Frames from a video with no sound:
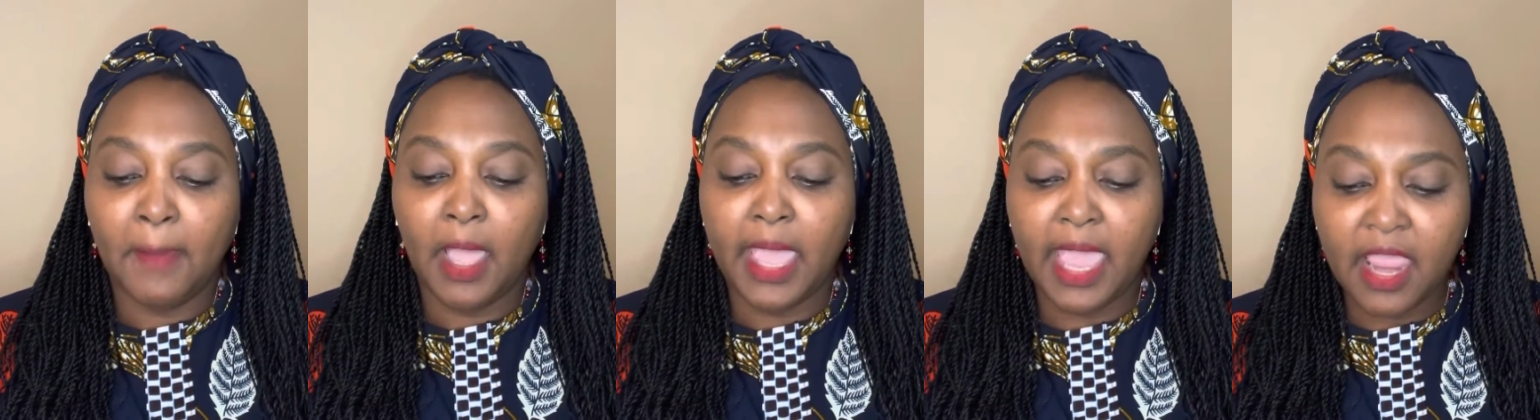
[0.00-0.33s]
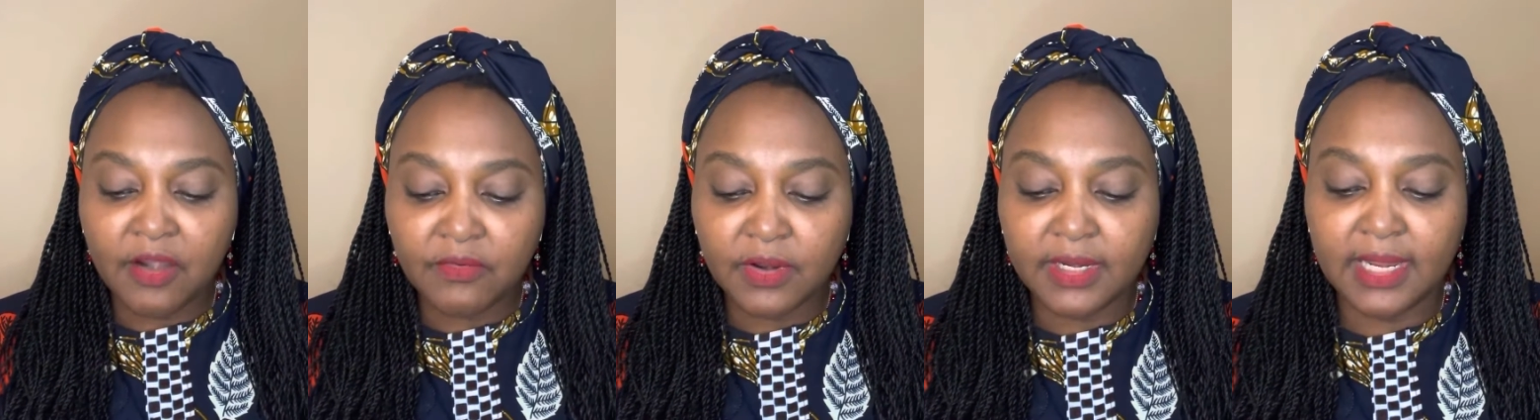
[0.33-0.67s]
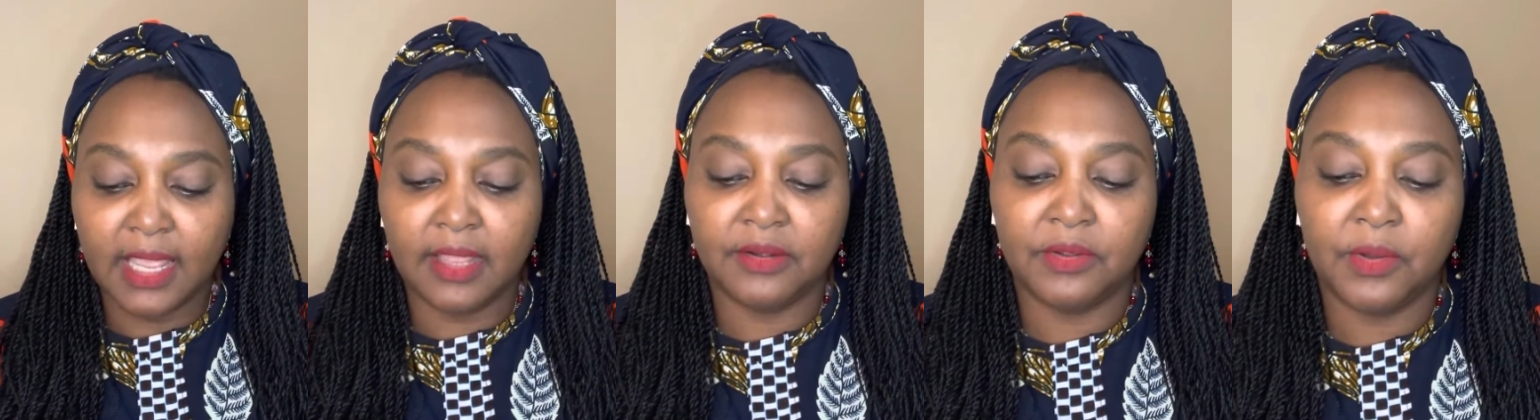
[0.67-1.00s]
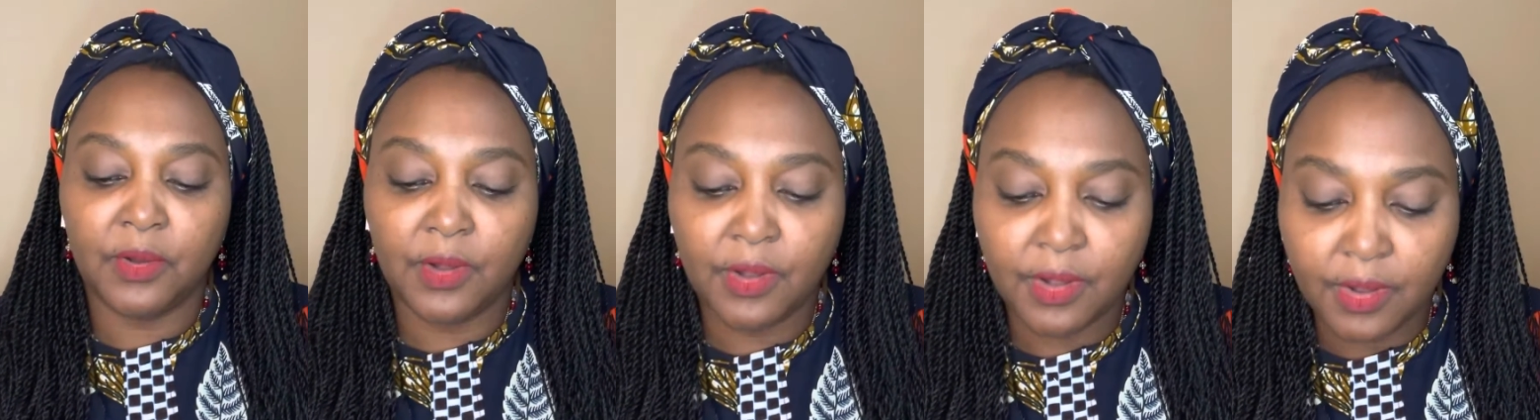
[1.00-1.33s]
Aaron and
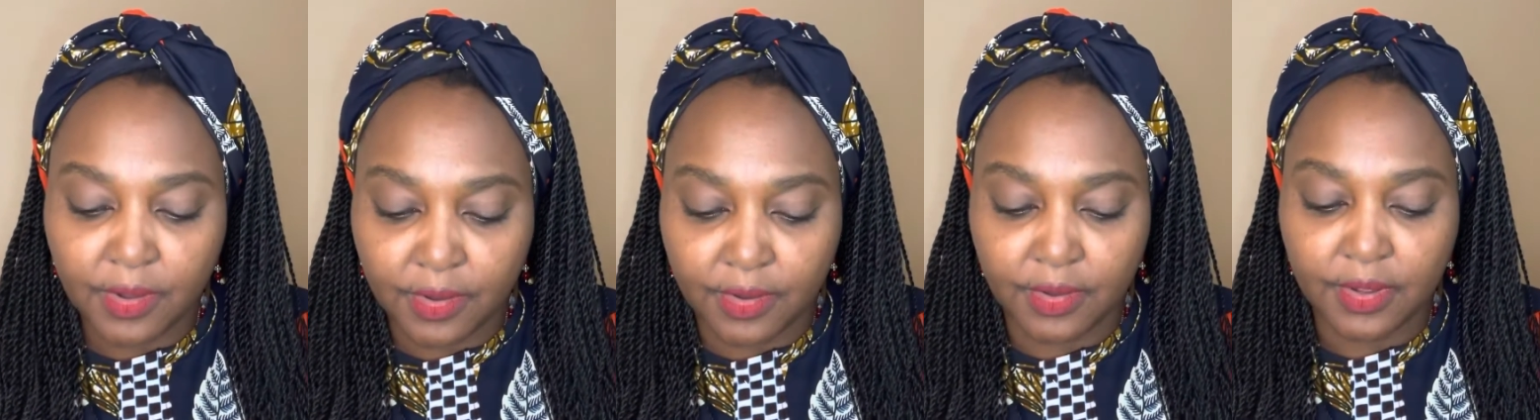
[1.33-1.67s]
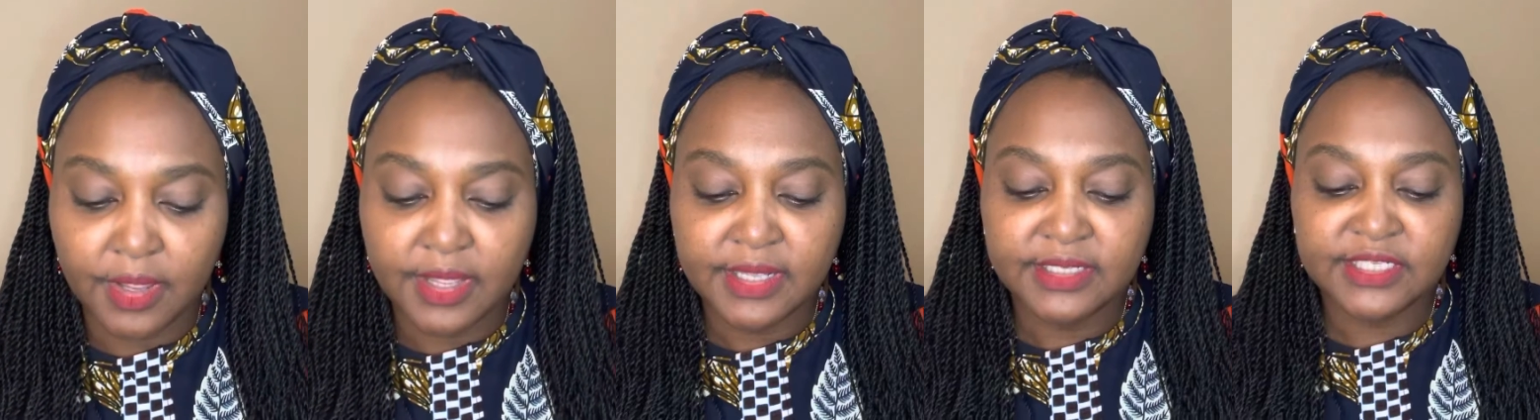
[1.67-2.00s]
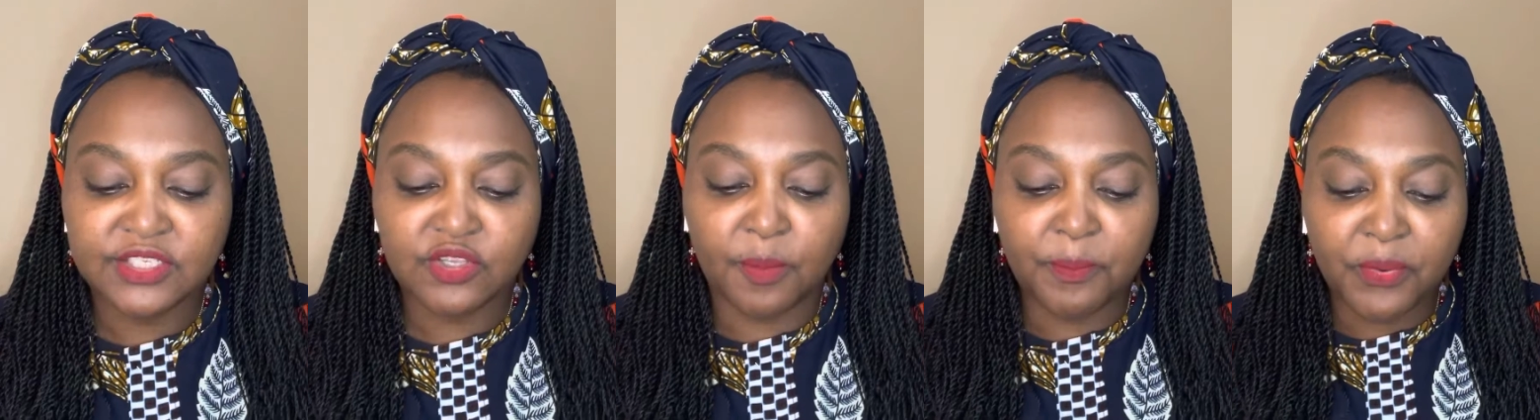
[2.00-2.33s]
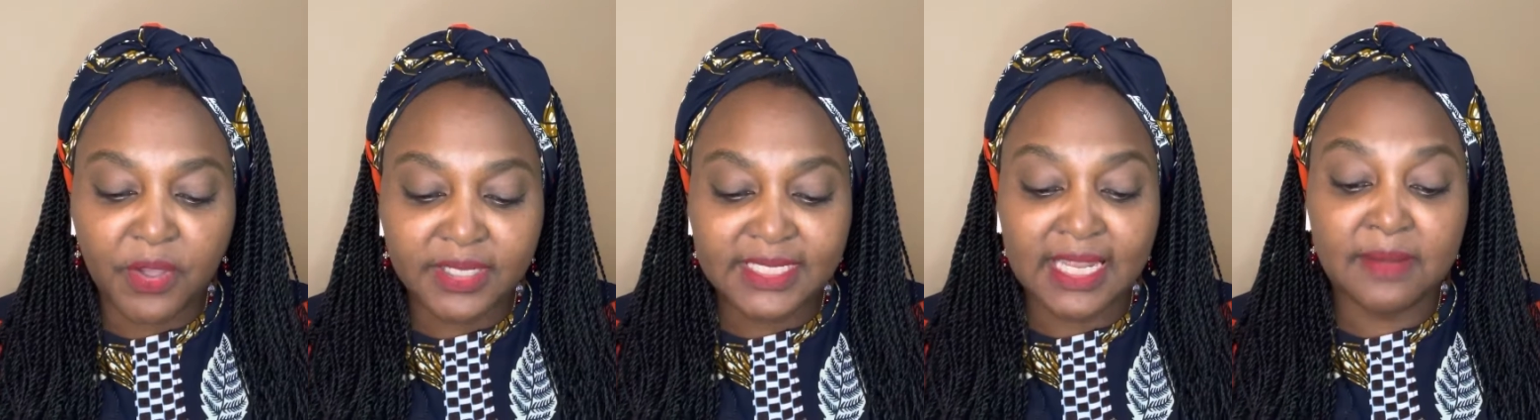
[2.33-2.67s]
Hur
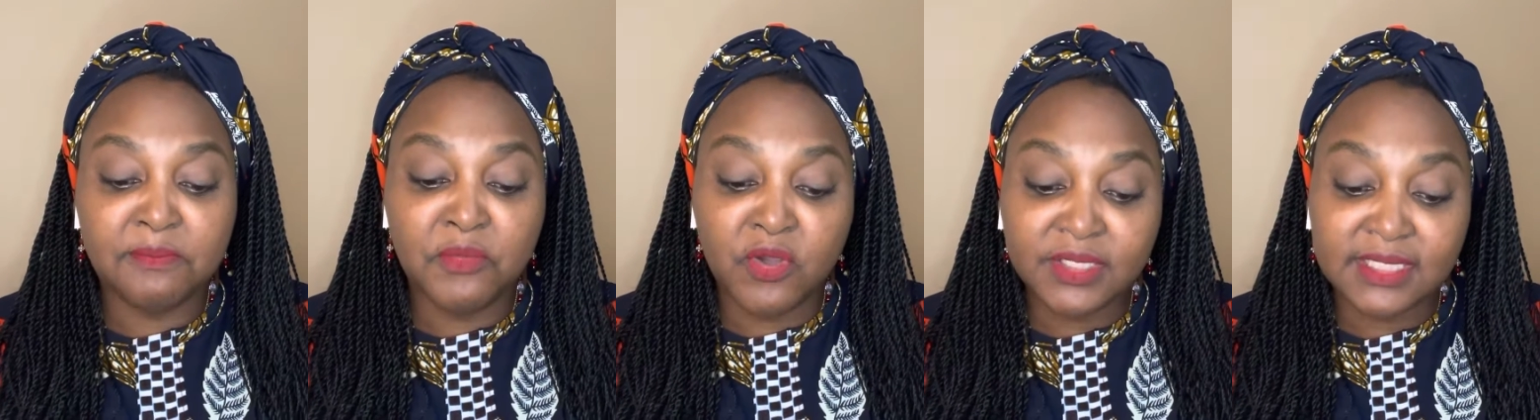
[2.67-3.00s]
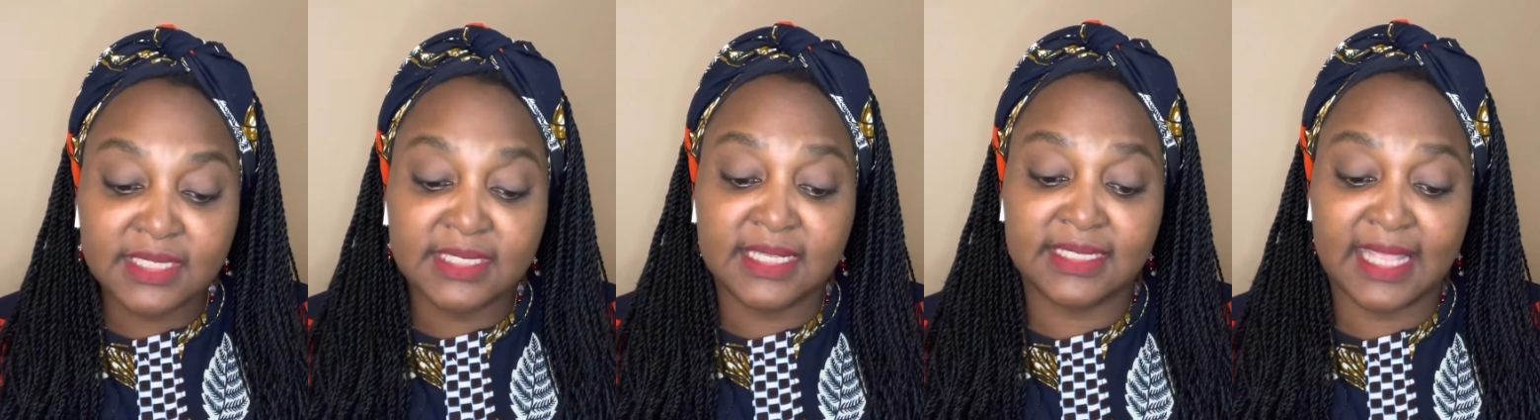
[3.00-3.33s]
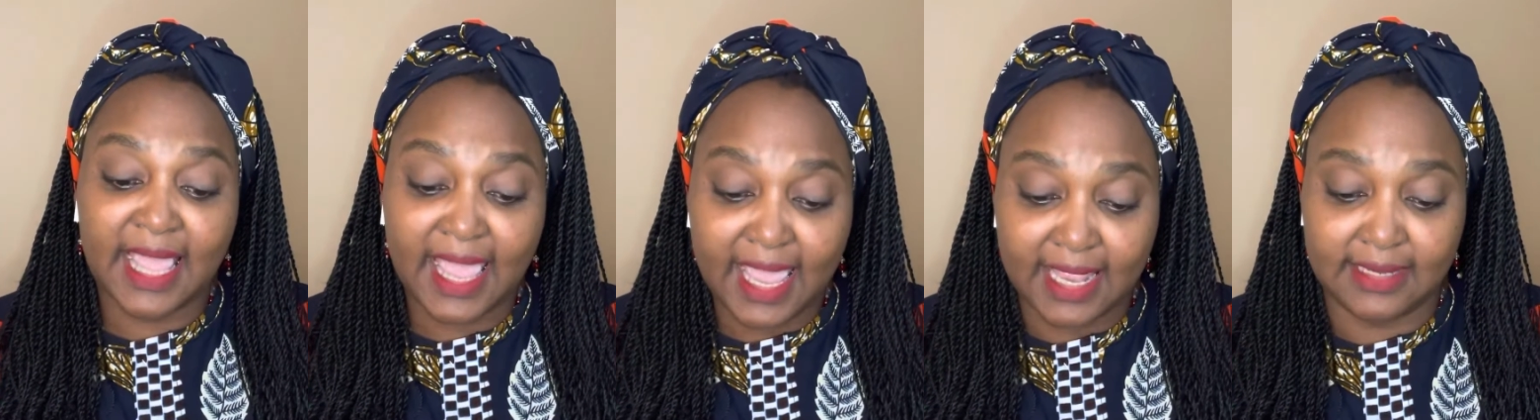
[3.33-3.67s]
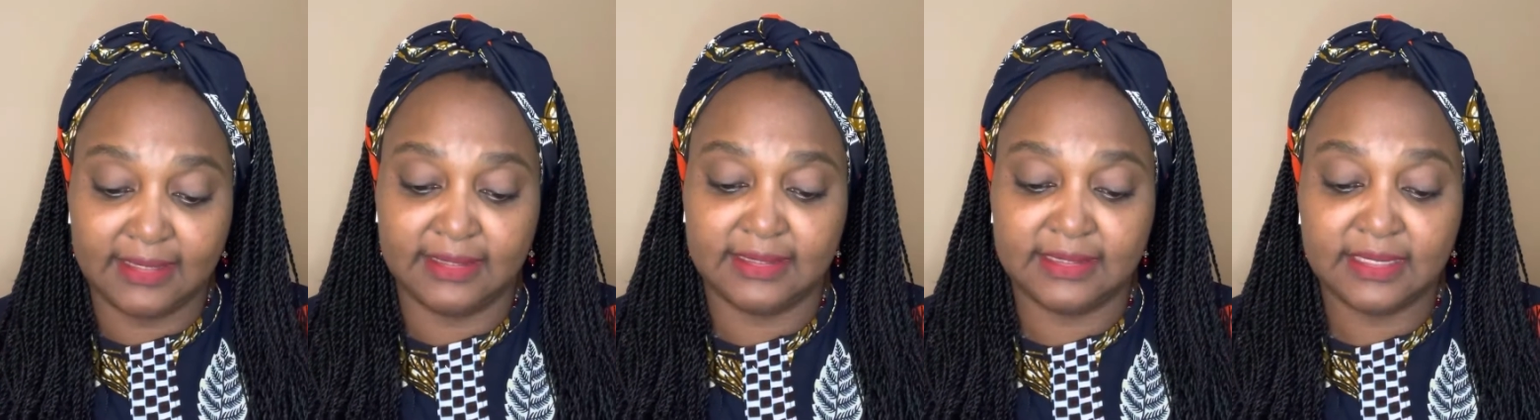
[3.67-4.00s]
supported Moses'
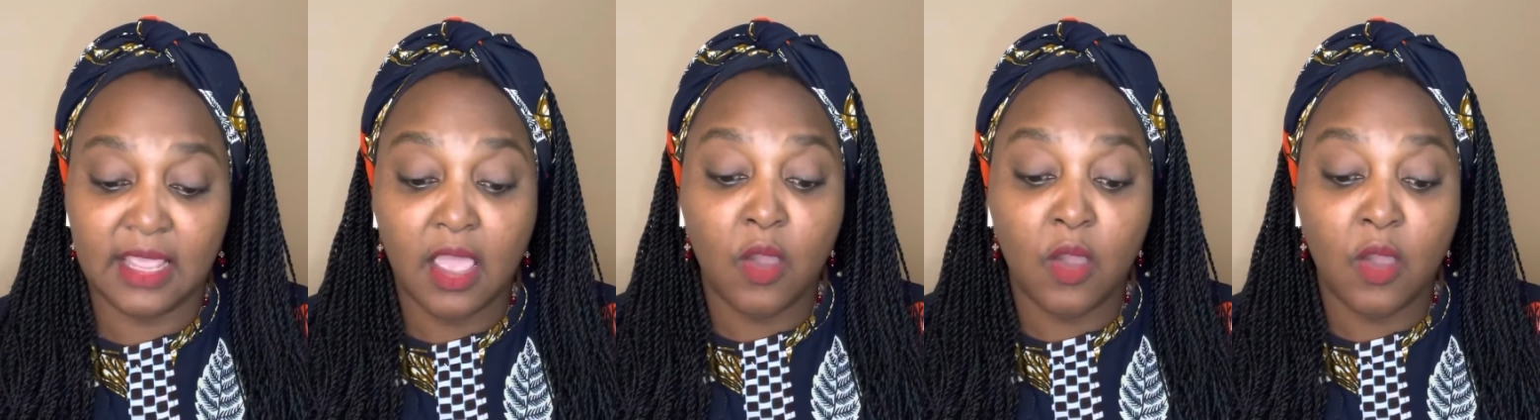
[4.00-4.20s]
hands,